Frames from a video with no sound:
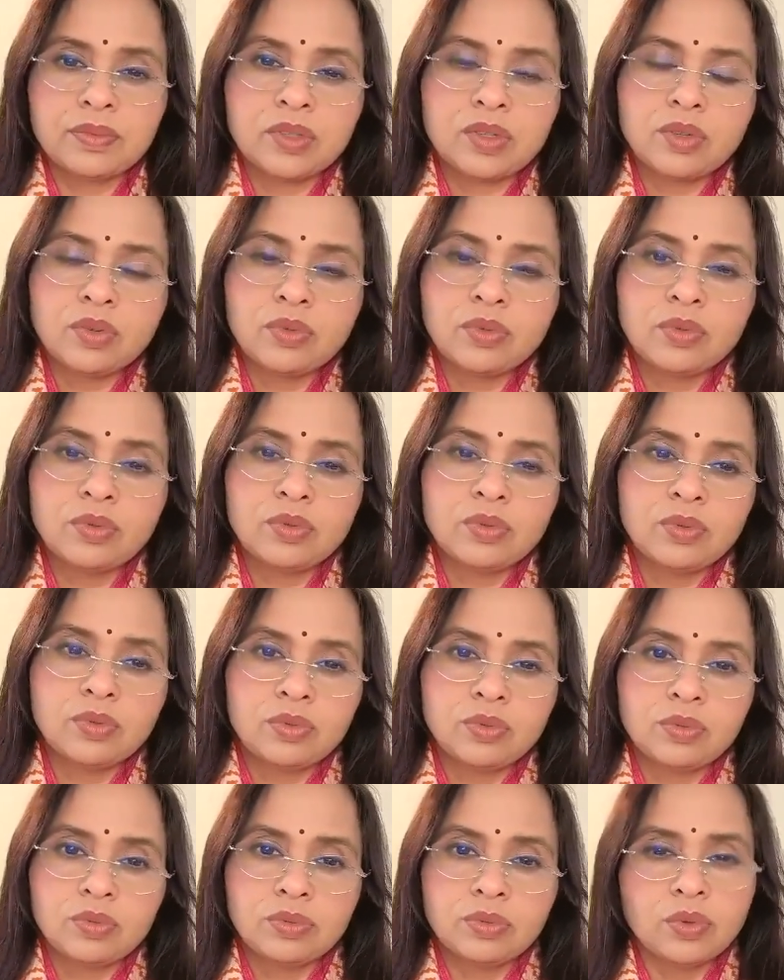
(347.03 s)

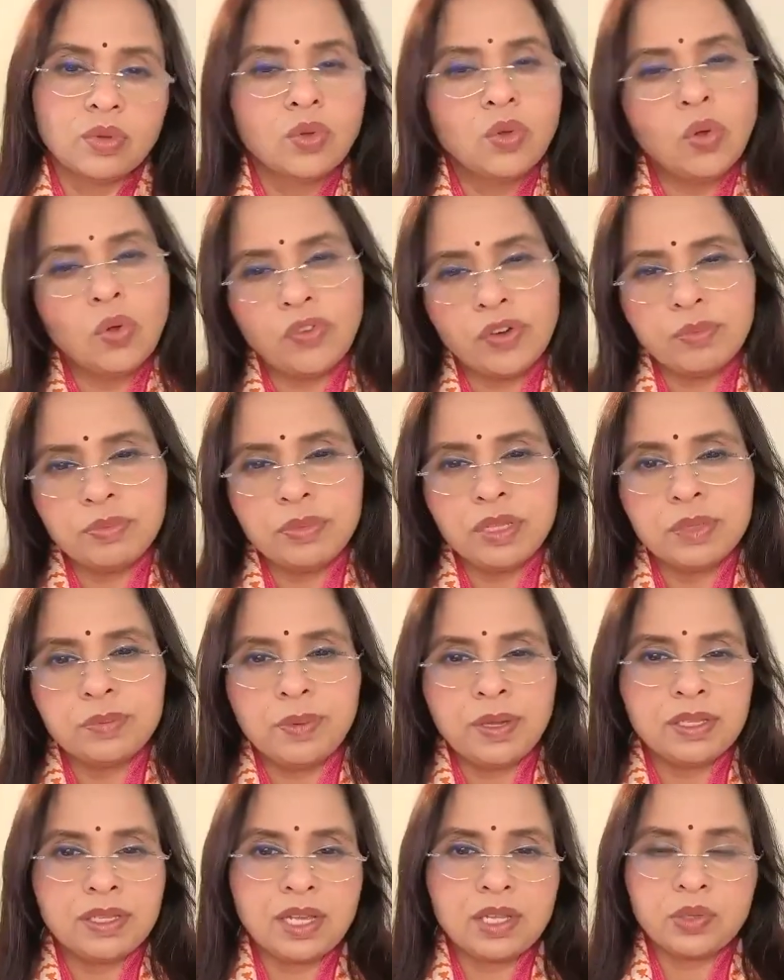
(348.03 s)
to go from this
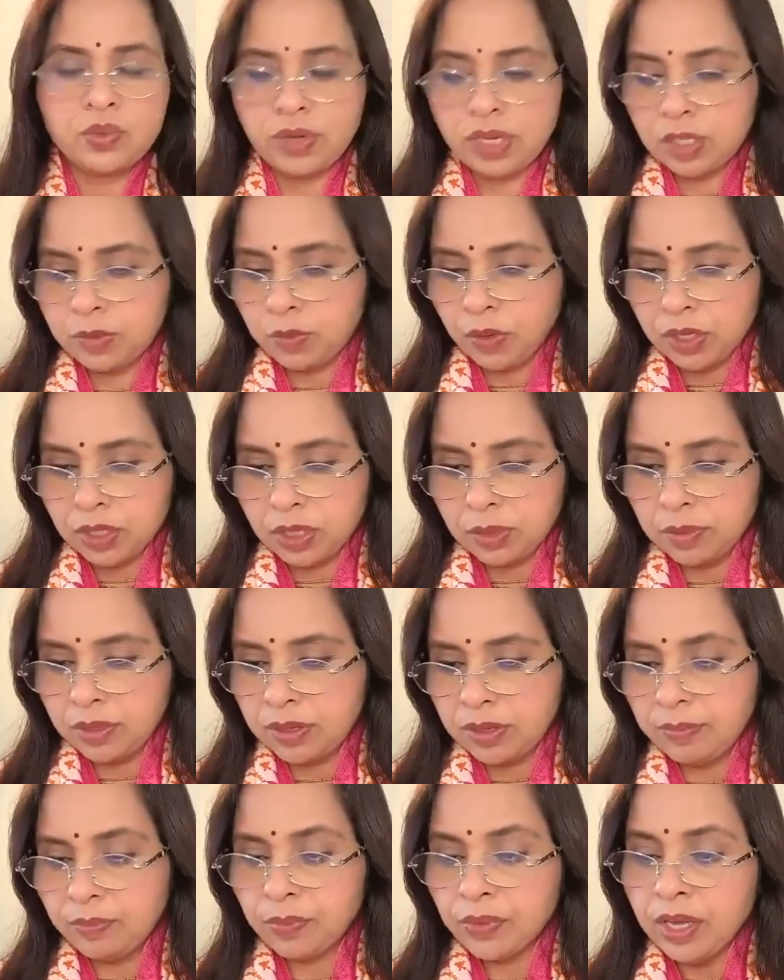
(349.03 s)
place as soon as possible.
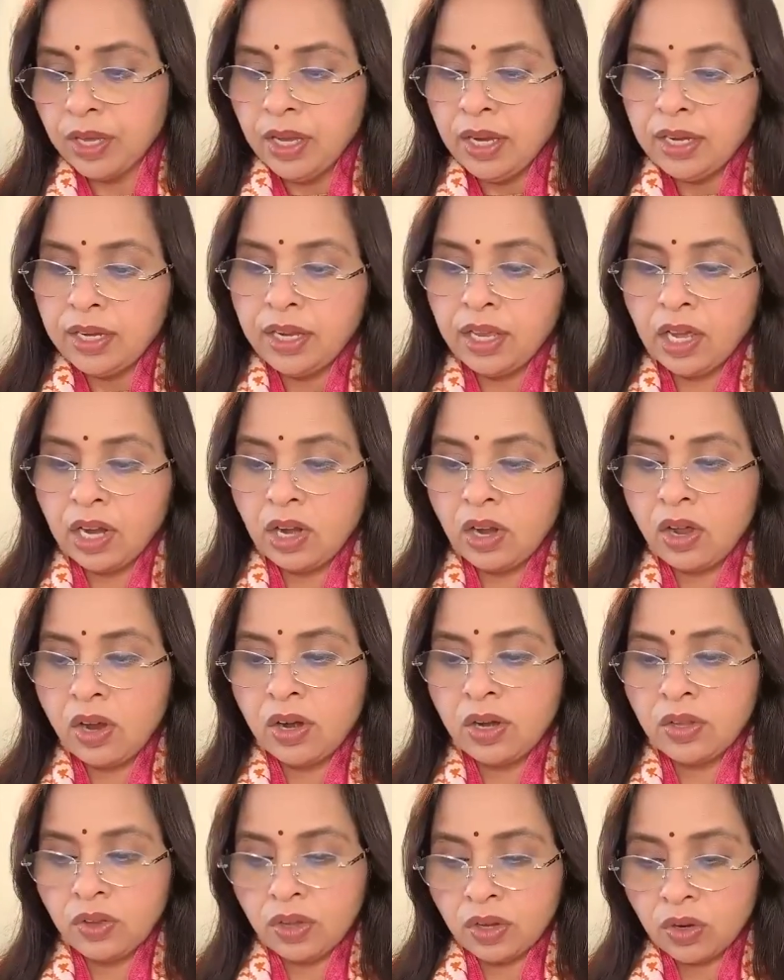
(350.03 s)
Dear
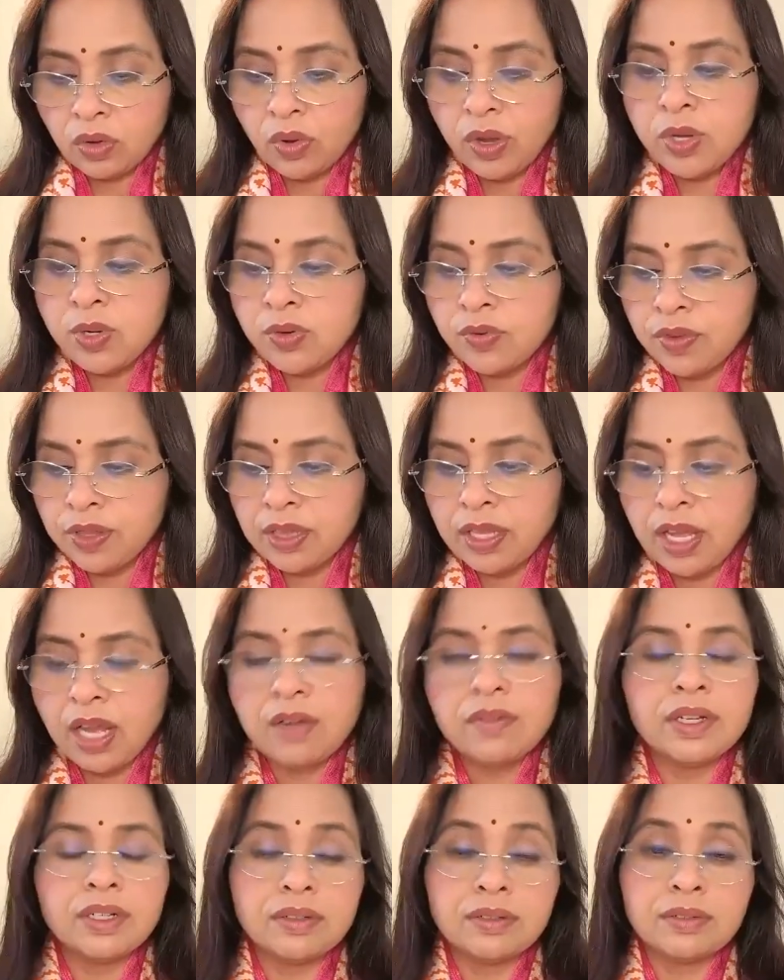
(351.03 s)
Lord, you are going to
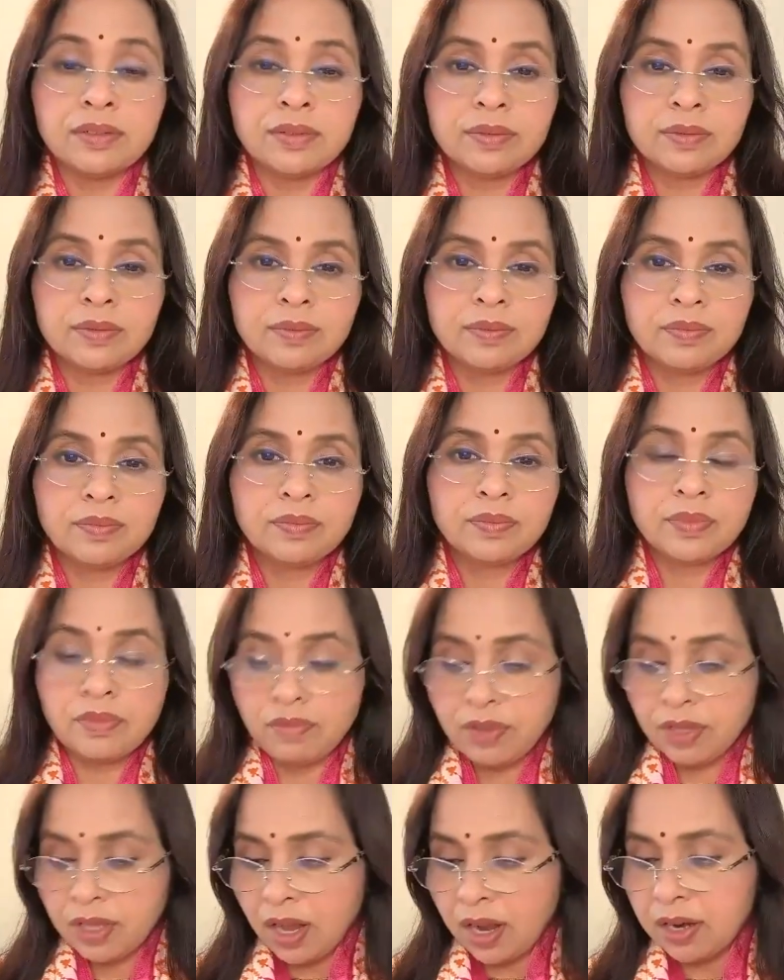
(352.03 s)
Vrindavan
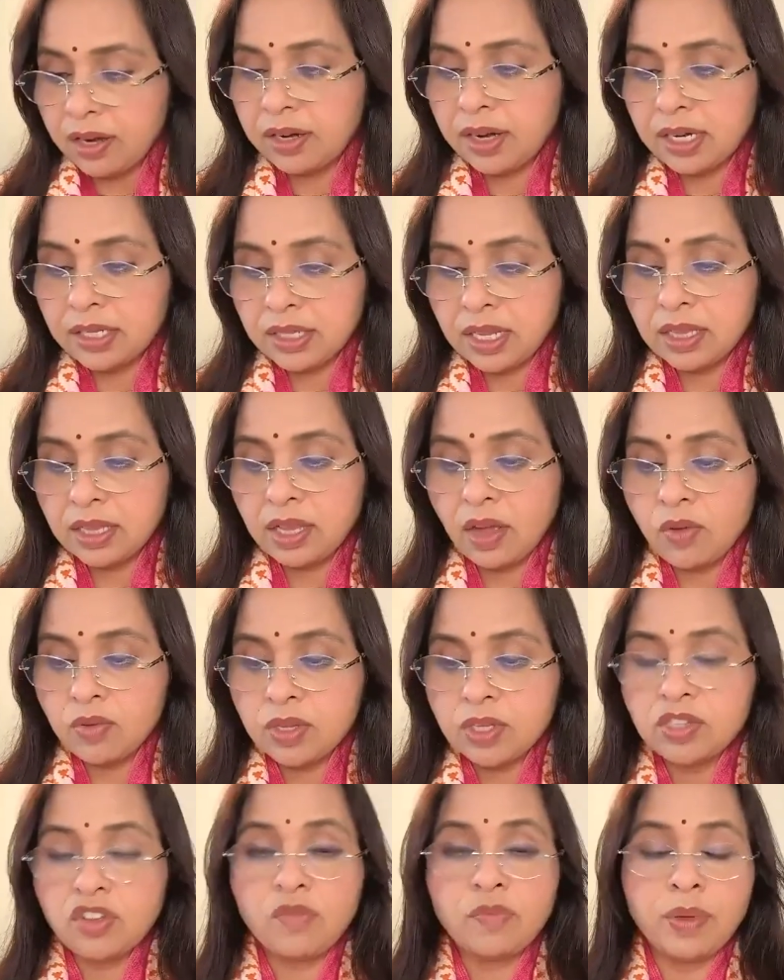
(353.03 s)
with hundreds and
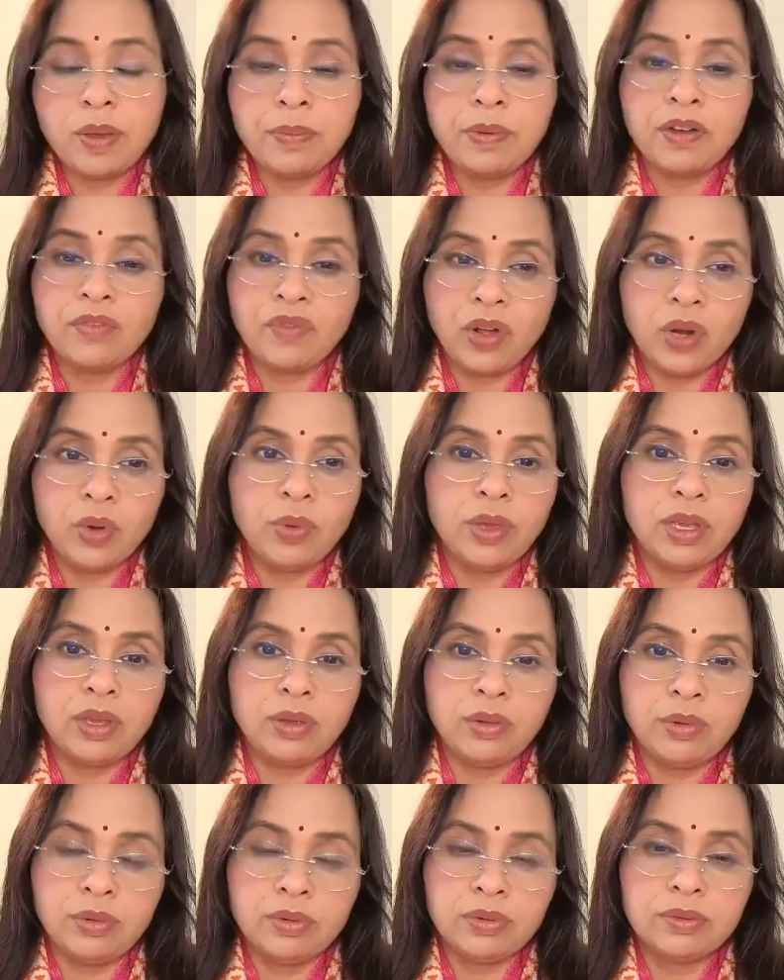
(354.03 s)
thousands of people following
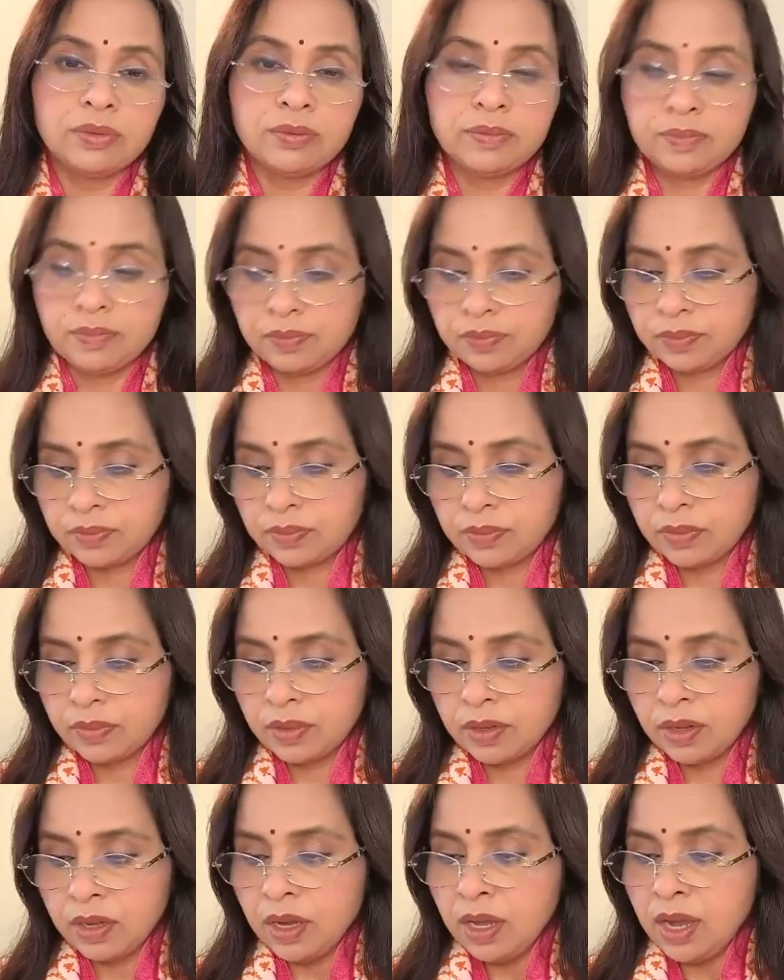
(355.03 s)
you.
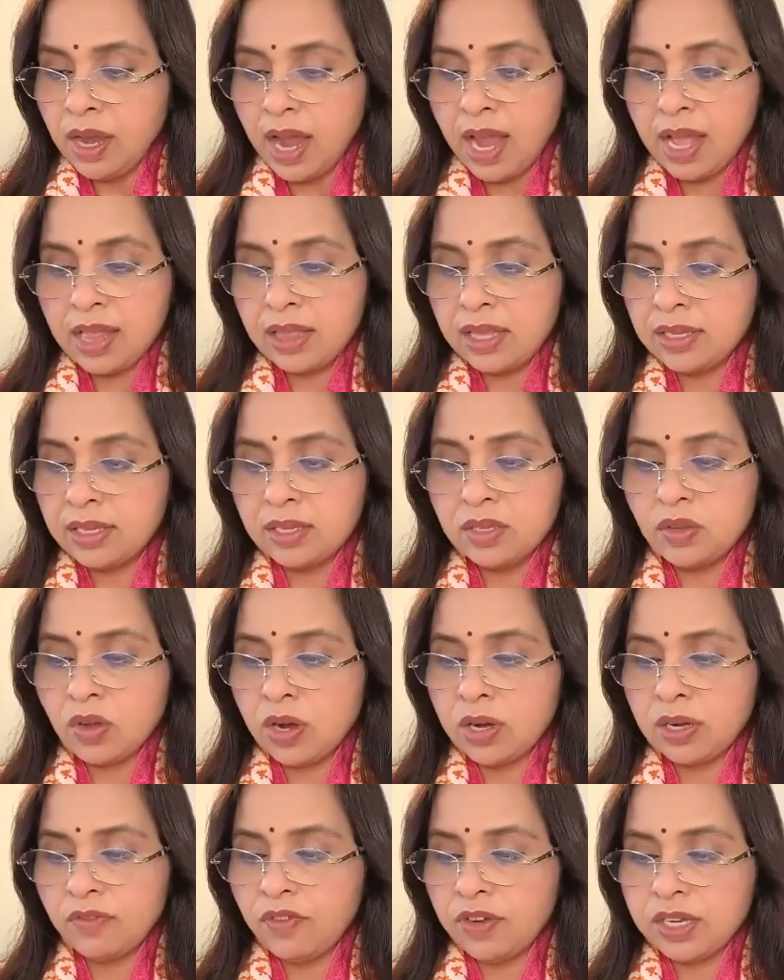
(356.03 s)
And this is
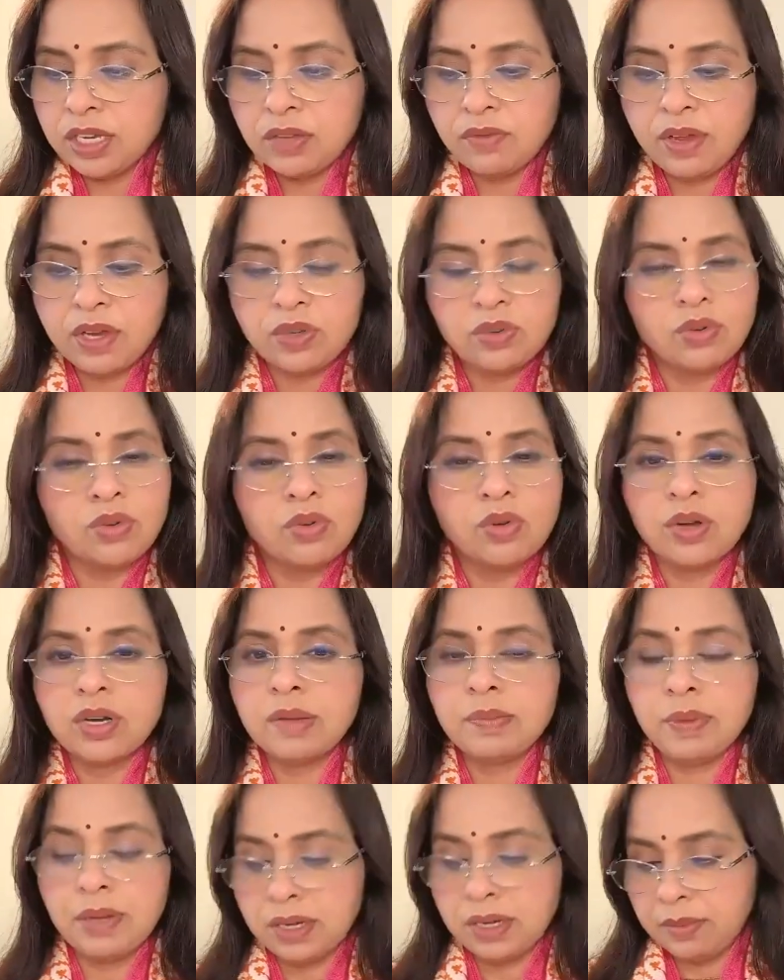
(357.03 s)
not a fitting way to go on
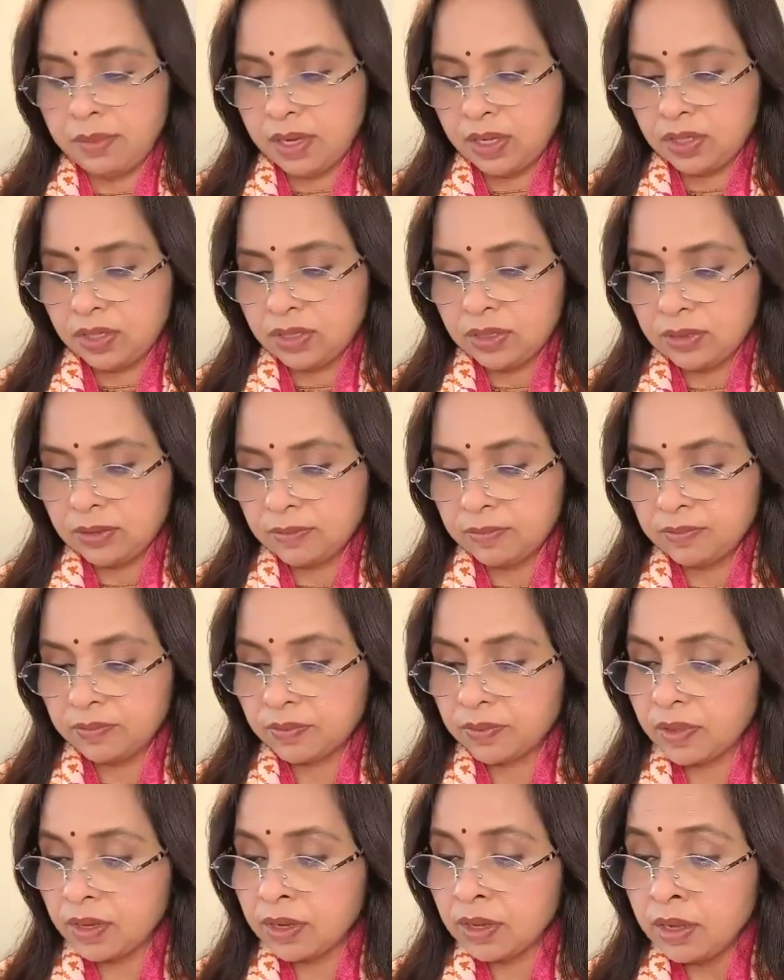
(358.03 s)
a pilgrimage.
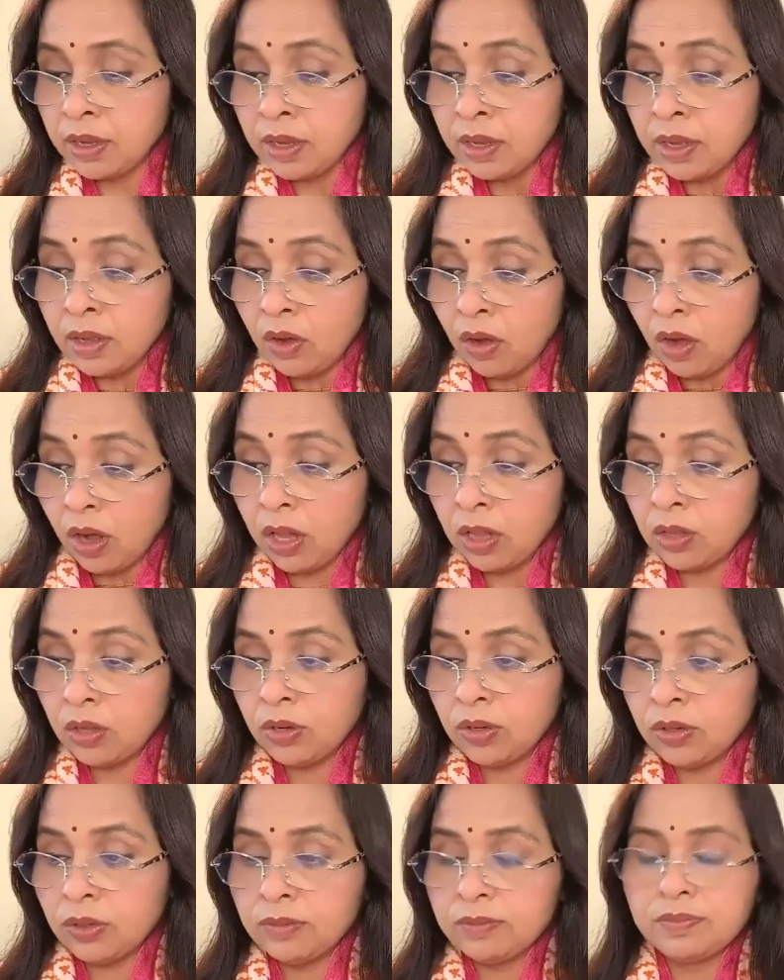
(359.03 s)

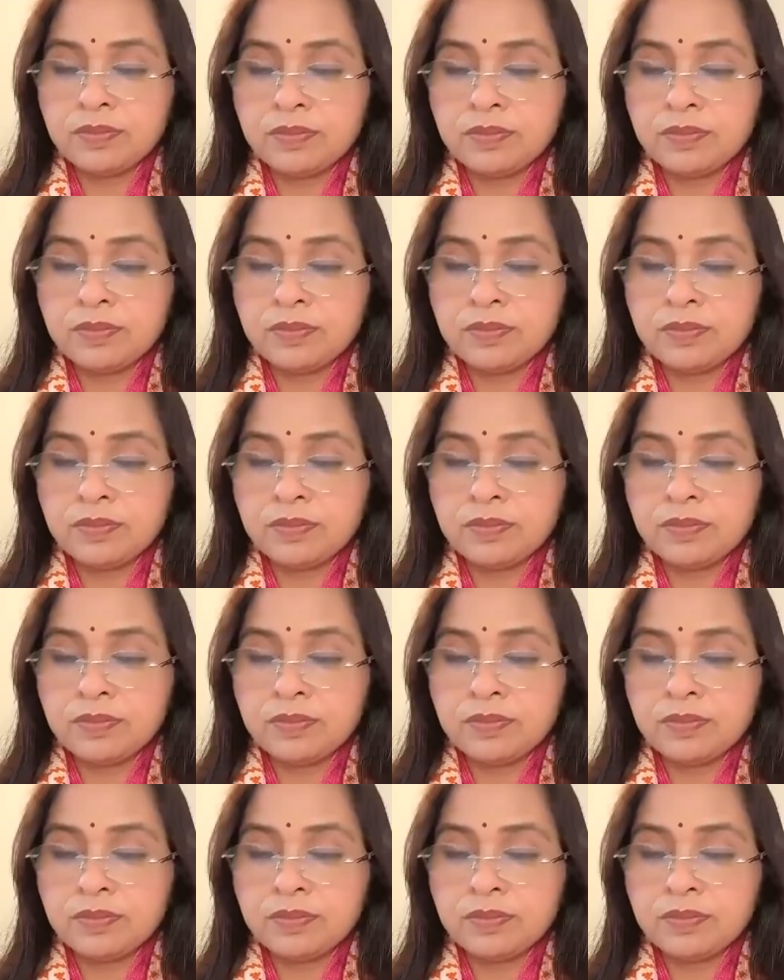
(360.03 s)
Although